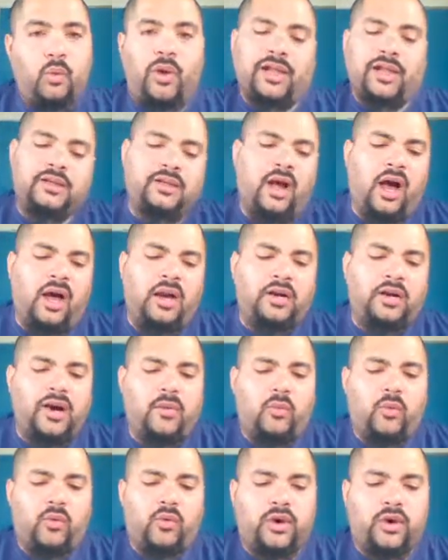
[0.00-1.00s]
While
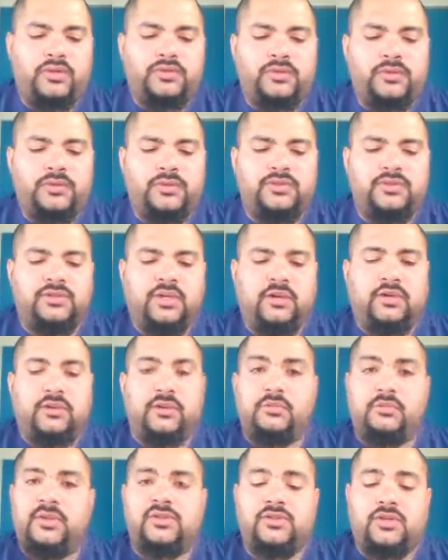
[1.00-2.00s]
Connor works to install
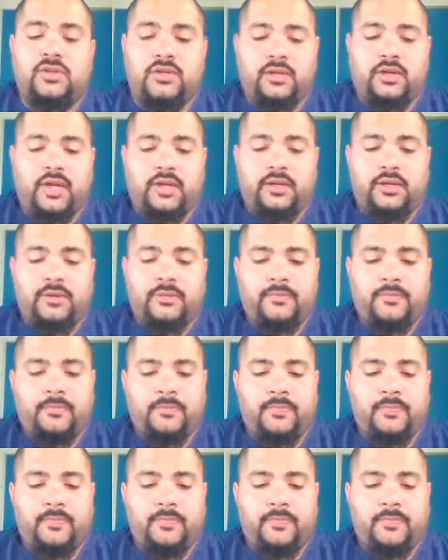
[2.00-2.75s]
the Mr. Line,